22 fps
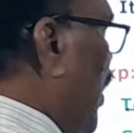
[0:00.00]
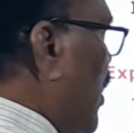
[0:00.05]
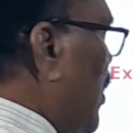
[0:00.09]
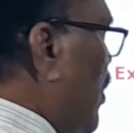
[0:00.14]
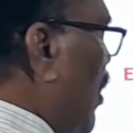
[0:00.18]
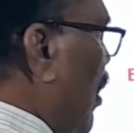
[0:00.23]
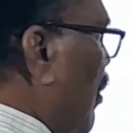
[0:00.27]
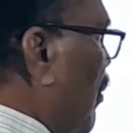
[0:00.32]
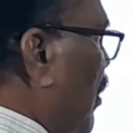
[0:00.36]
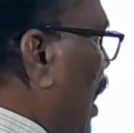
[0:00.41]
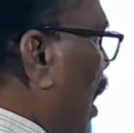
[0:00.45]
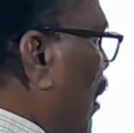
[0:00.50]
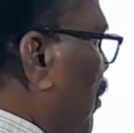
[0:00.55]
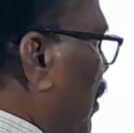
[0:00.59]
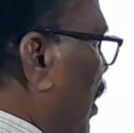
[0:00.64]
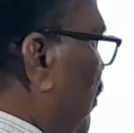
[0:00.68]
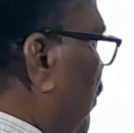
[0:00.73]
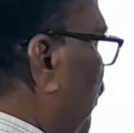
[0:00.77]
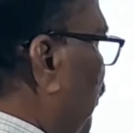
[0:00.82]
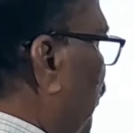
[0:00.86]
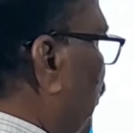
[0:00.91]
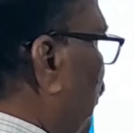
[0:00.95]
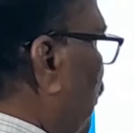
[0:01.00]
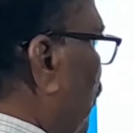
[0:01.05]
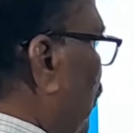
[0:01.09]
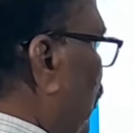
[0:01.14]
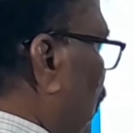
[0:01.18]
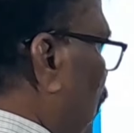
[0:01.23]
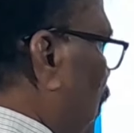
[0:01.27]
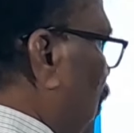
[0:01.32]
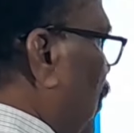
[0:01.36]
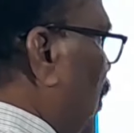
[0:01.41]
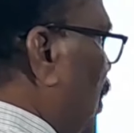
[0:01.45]
things are, comma.
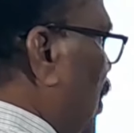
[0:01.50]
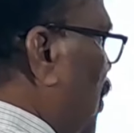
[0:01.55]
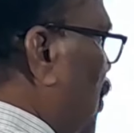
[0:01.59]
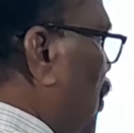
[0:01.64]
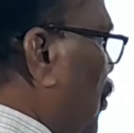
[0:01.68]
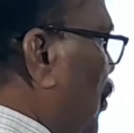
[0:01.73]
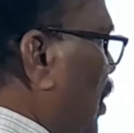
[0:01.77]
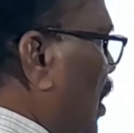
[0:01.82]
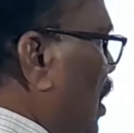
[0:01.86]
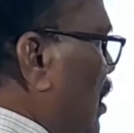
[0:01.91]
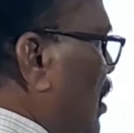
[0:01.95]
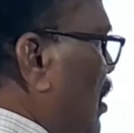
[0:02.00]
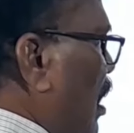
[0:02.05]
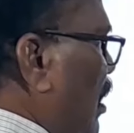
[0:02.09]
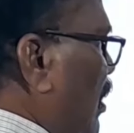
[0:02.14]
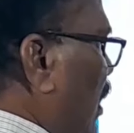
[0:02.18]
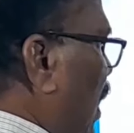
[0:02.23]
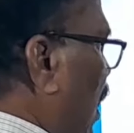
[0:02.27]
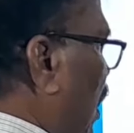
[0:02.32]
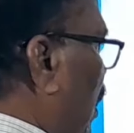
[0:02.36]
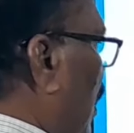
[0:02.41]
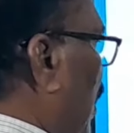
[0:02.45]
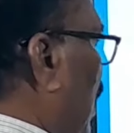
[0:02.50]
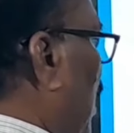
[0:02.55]
So these two things are there.